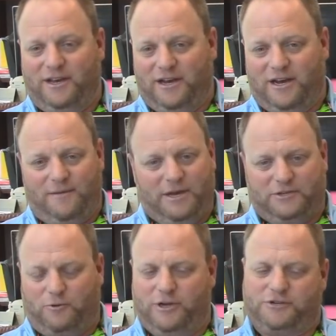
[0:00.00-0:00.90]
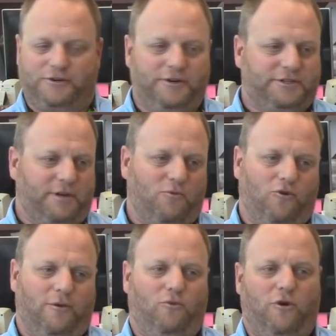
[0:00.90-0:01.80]
As we're introducing
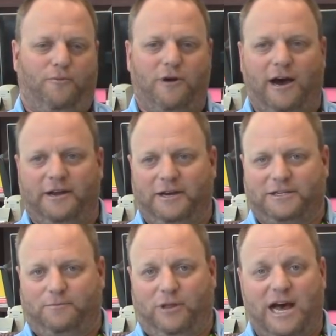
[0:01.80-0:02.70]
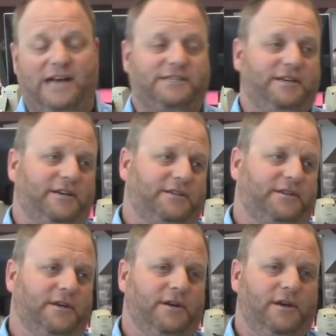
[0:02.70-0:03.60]
more and more products, plastics,